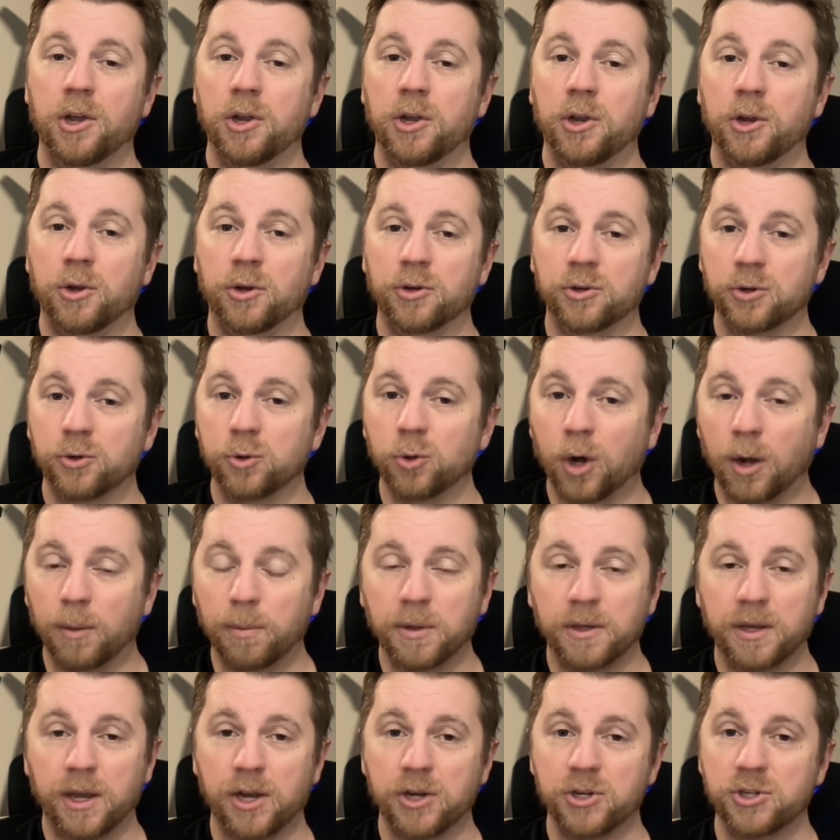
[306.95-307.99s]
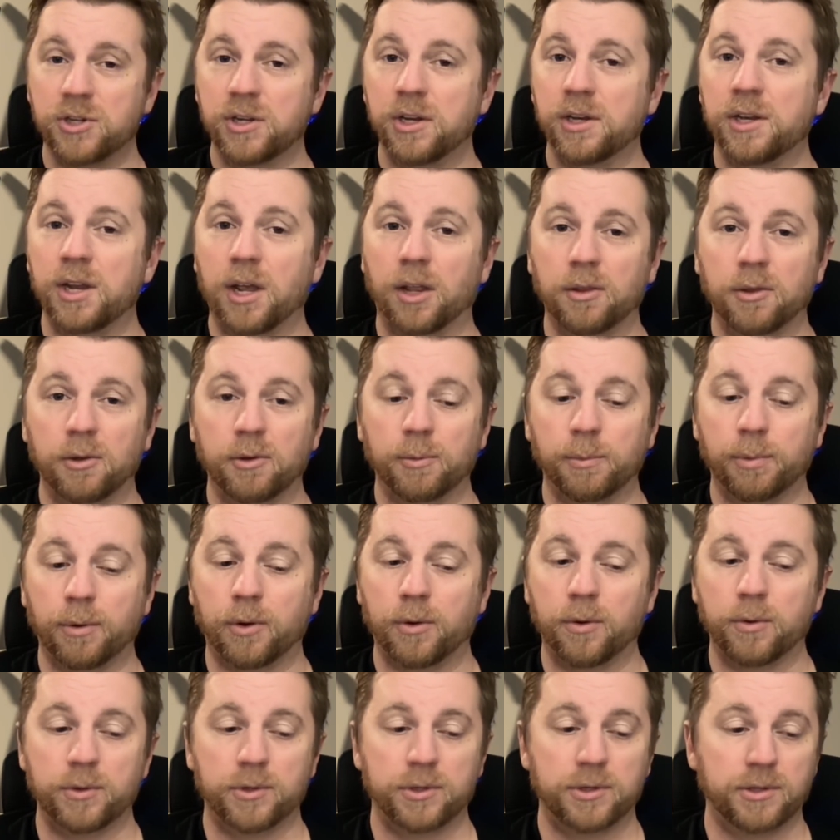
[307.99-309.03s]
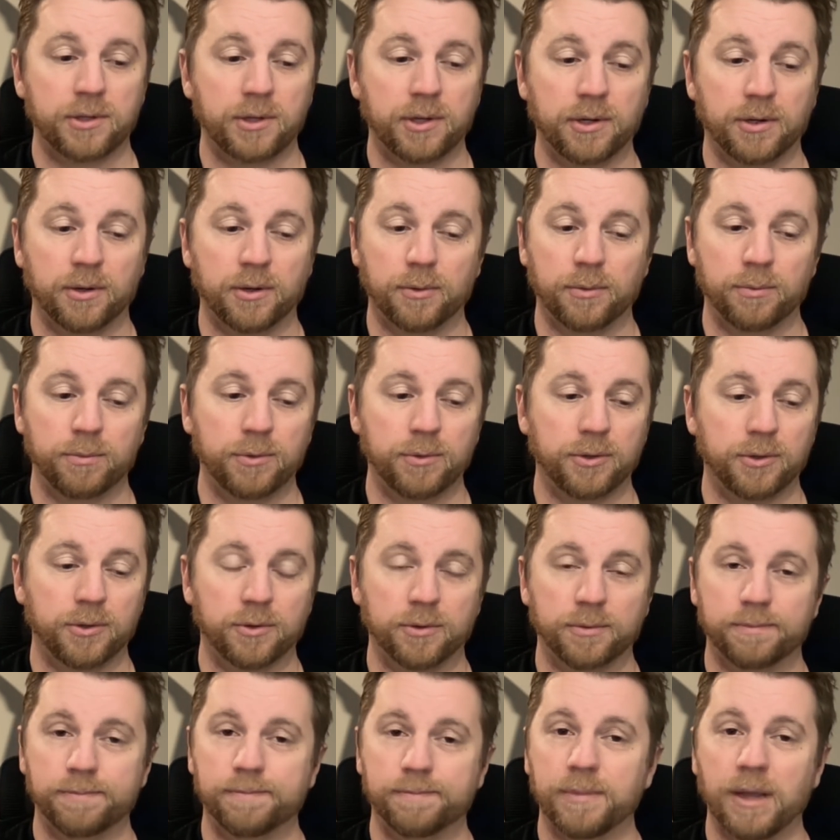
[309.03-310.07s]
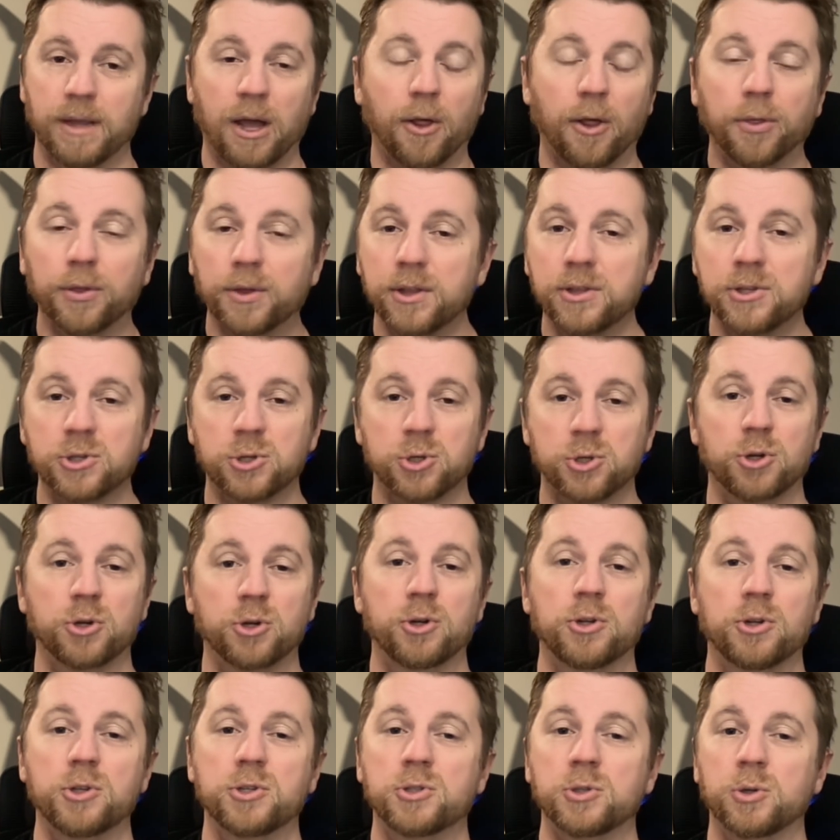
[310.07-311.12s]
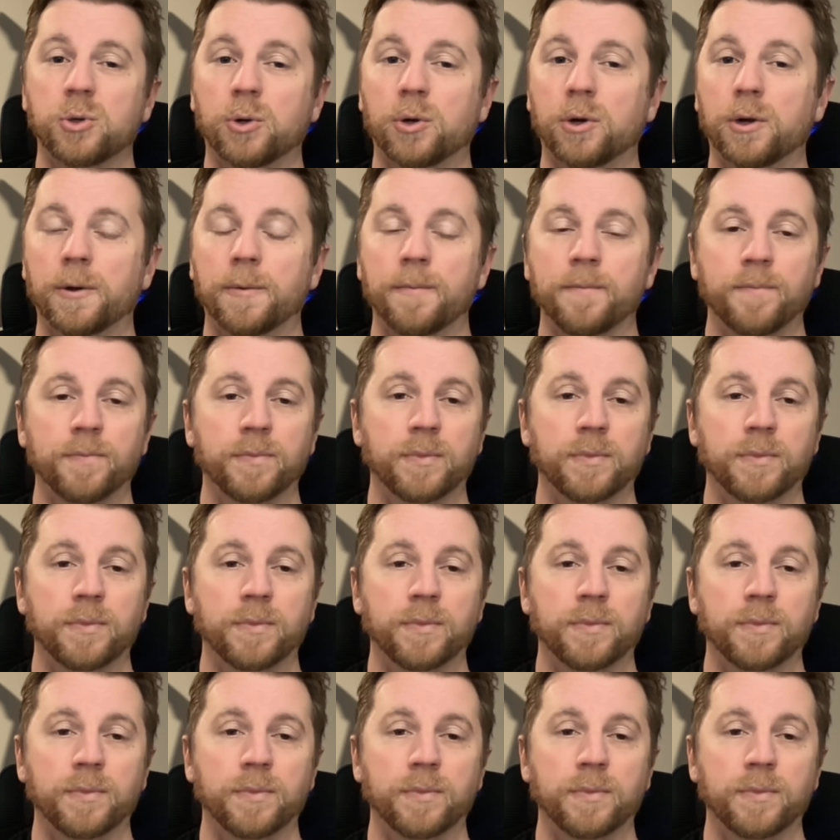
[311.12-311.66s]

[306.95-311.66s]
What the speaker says: you're under no obligation to tell them about, you know, your health concerns, or